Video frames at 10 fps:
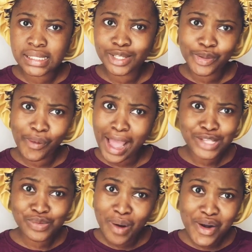you guys
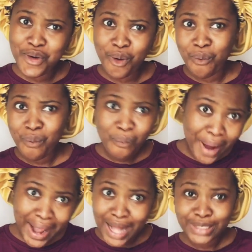want to know what
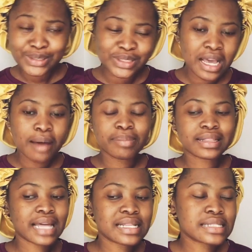else? But
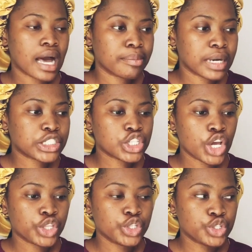that's how much
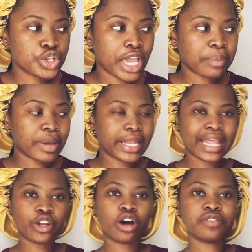you do get paid. And
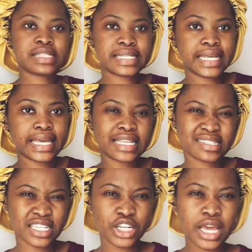obviously
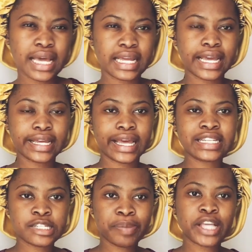it
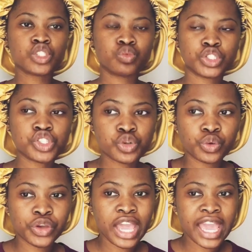depends which school
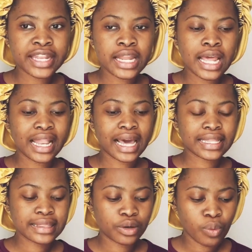you're in. Like
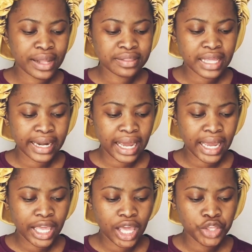the one that I
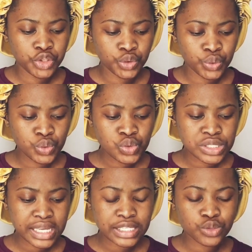use
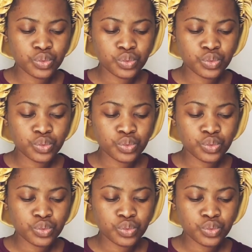is,